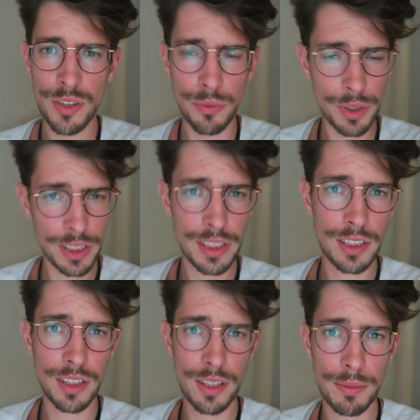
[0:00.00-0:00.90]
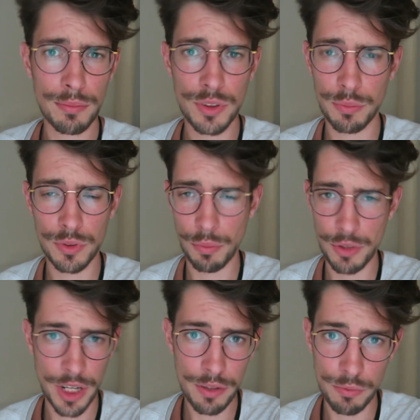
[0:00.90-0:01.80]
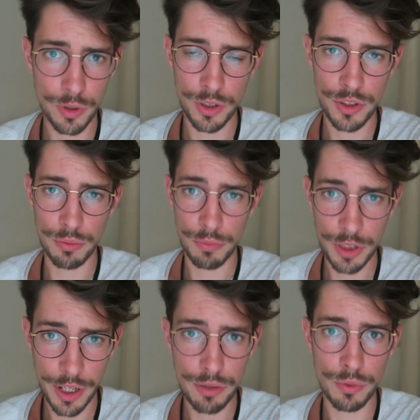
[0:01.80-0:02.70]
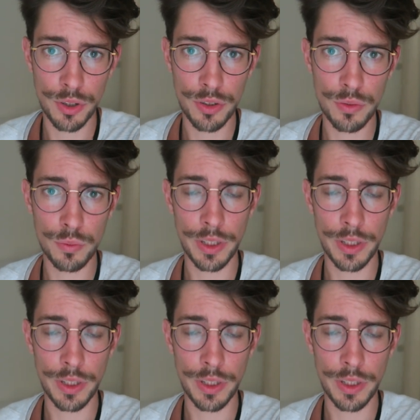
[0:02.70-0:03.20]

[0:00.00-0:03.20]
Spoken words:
really some shadow work.